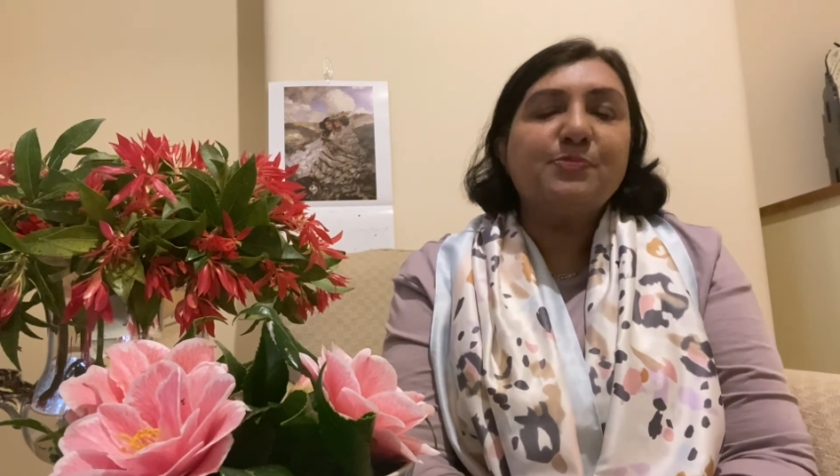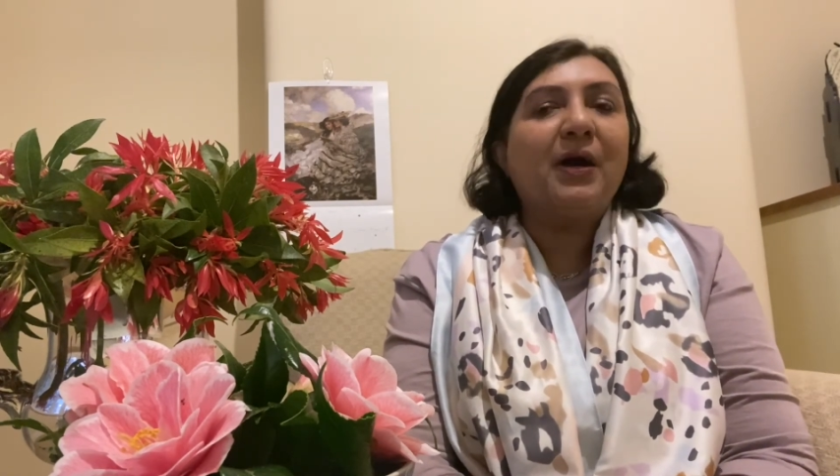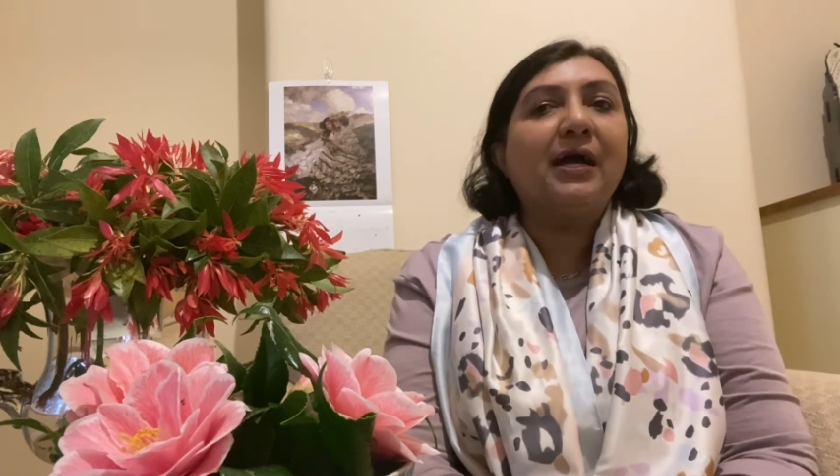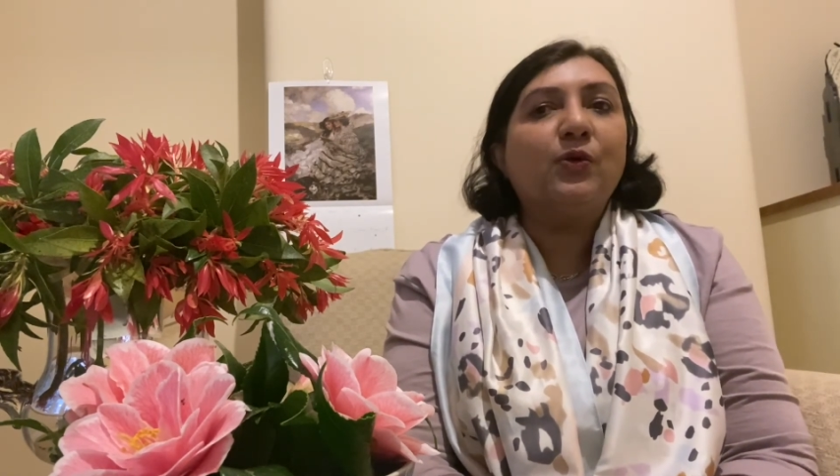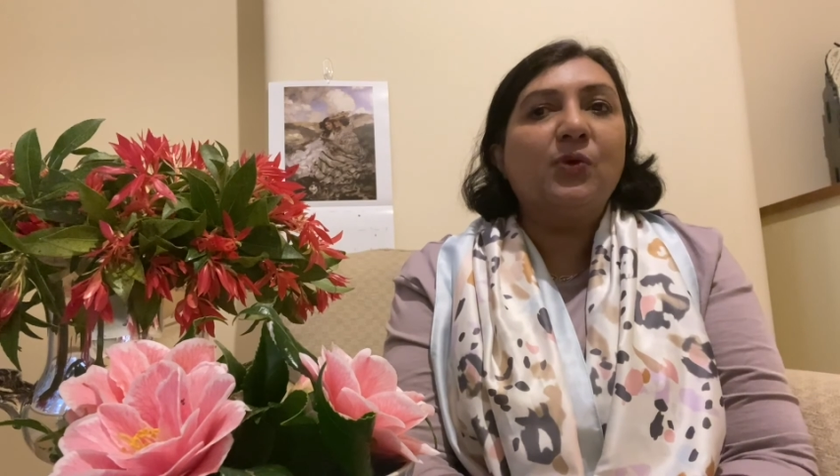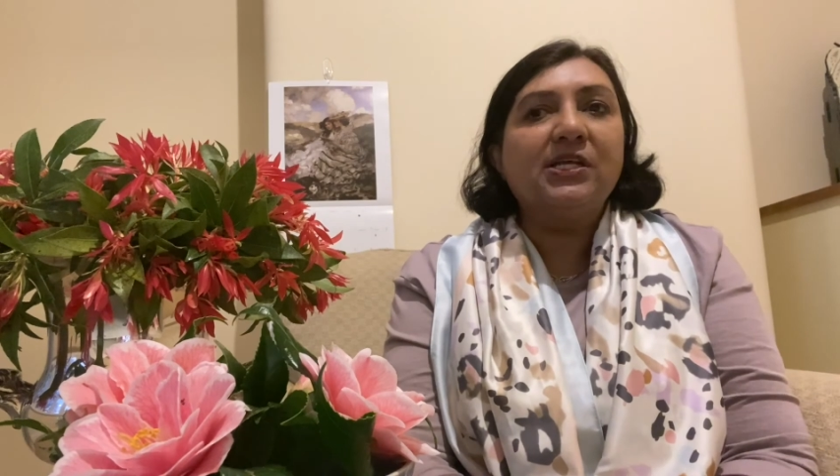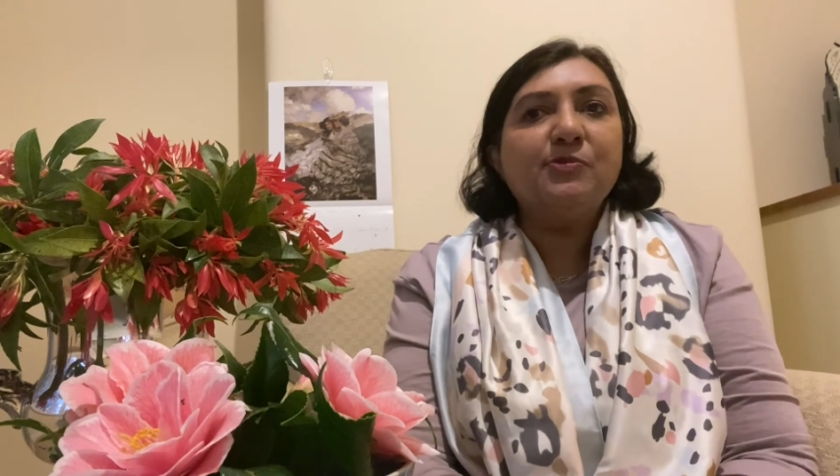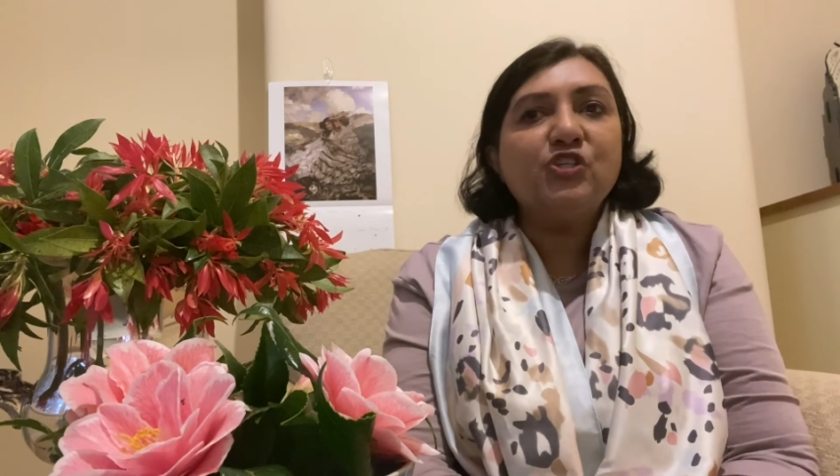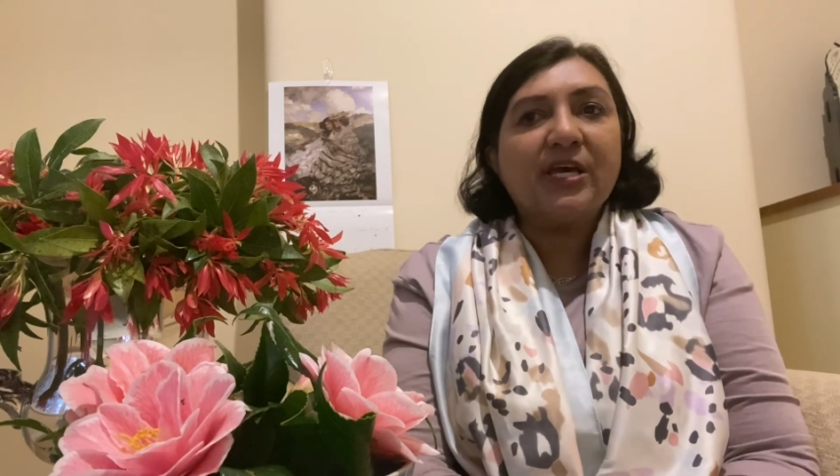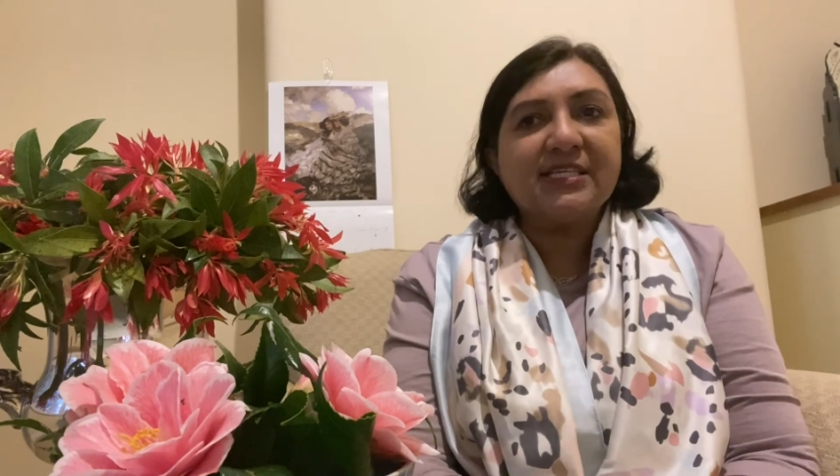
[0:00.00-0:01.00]
by William
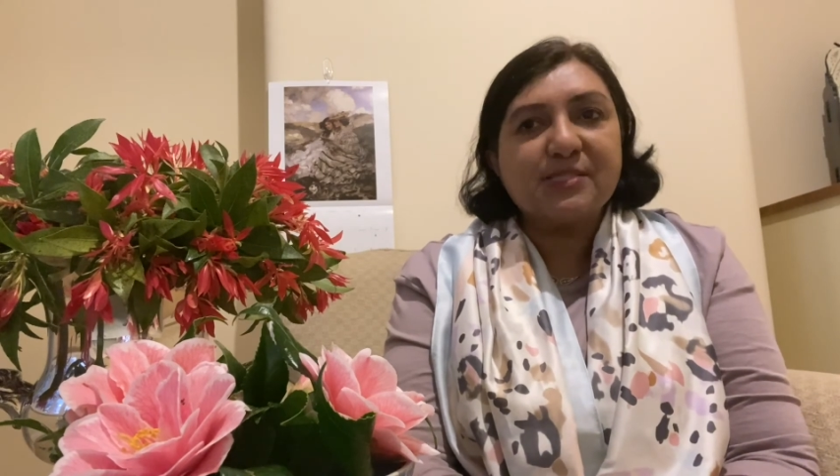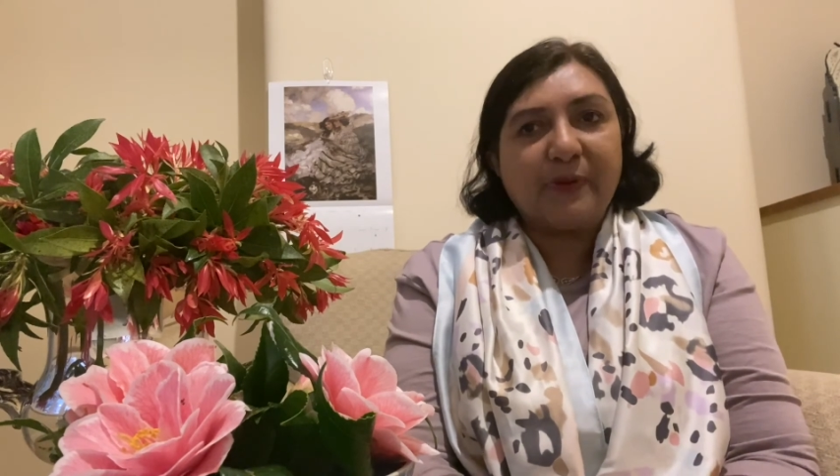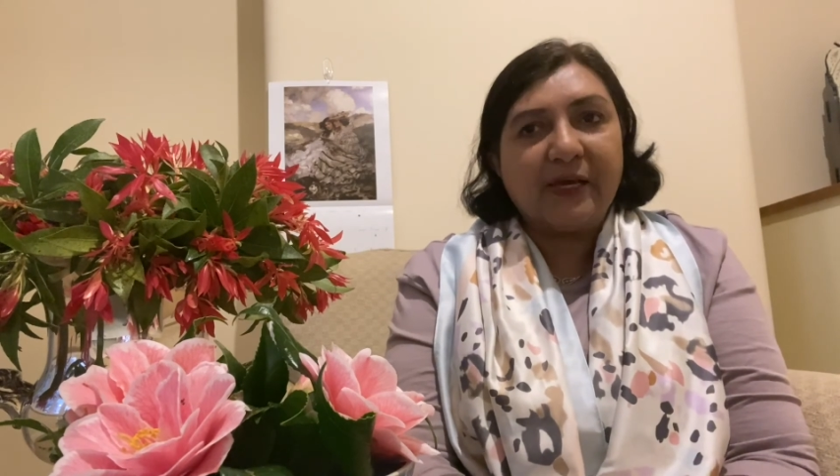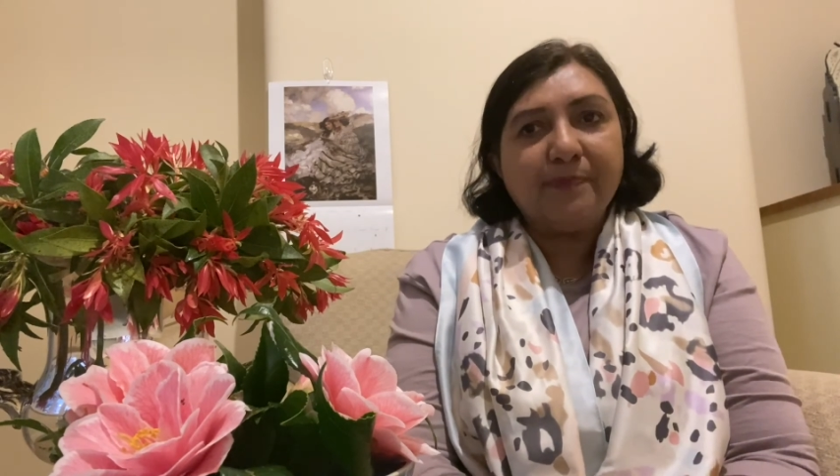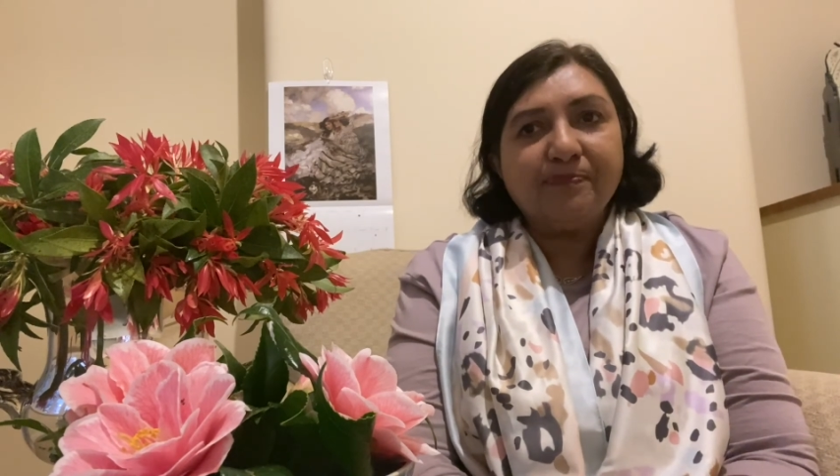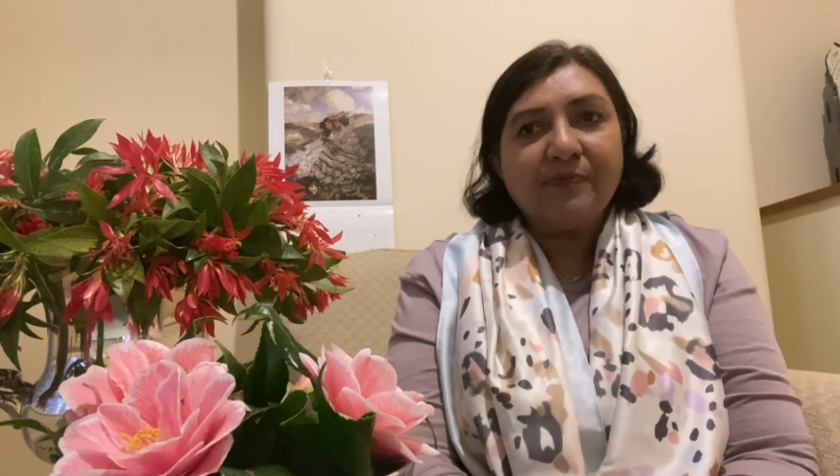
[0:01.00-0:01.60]
Shakespeare.